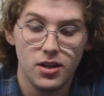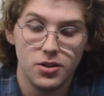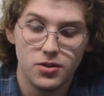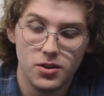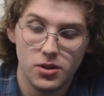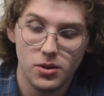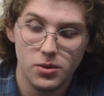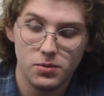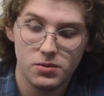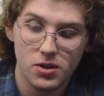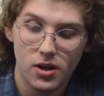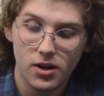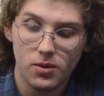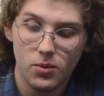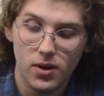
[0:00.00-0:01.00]
So
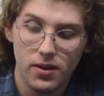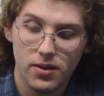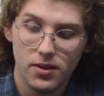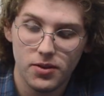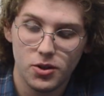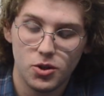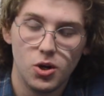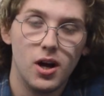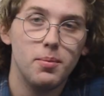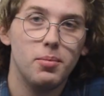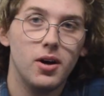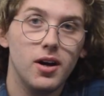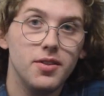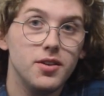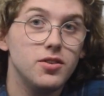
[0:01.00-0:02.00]
starting with the
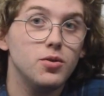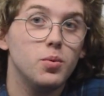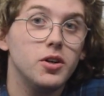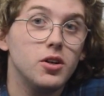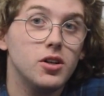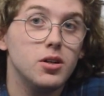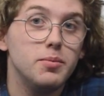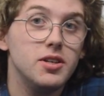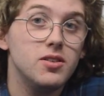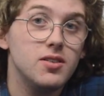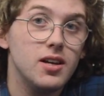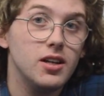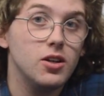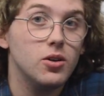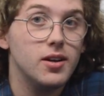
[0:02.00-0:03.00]
tripod, this is what you're going to be
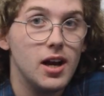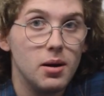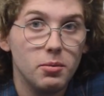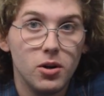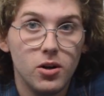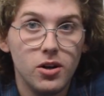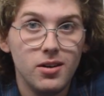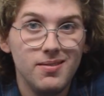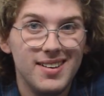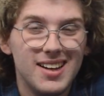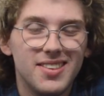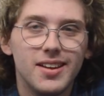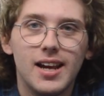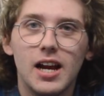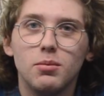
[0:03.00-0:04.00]
setting your camera on.
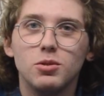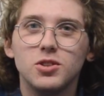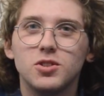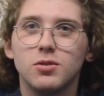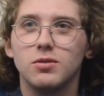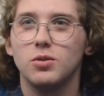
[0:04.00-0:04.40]
The camera's